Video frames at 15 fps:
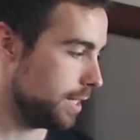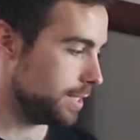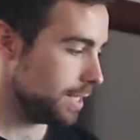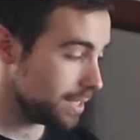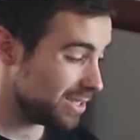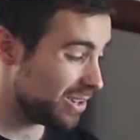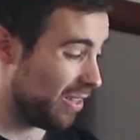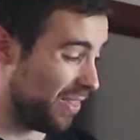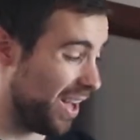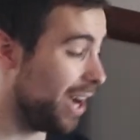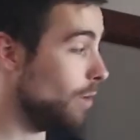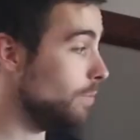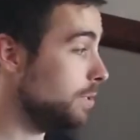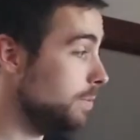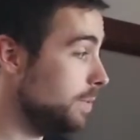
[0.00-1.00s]
It's not that
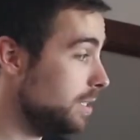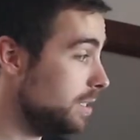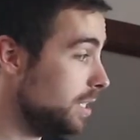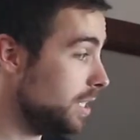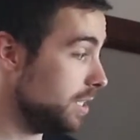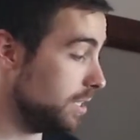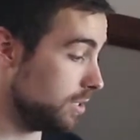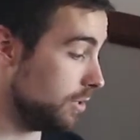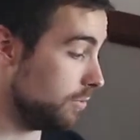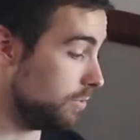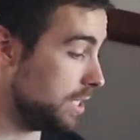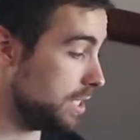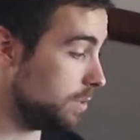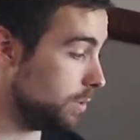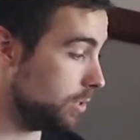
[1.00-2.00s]
optimistic, it's got
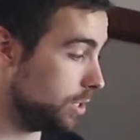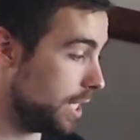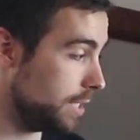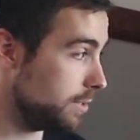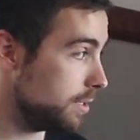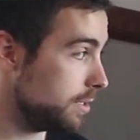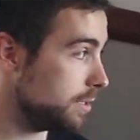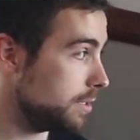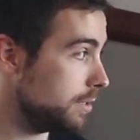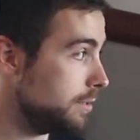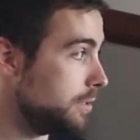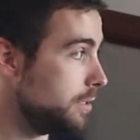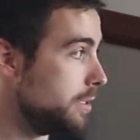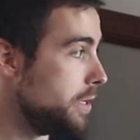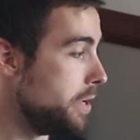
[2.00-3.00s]
reasonable chances.
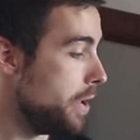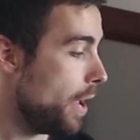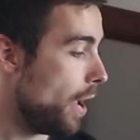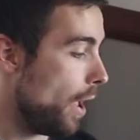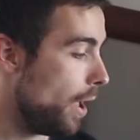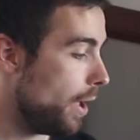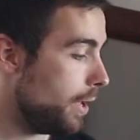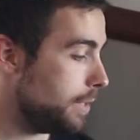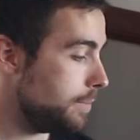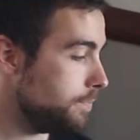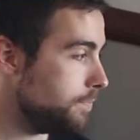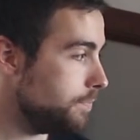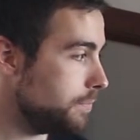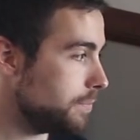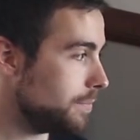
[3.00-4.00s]

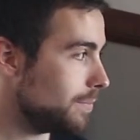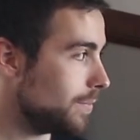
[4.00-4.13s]
And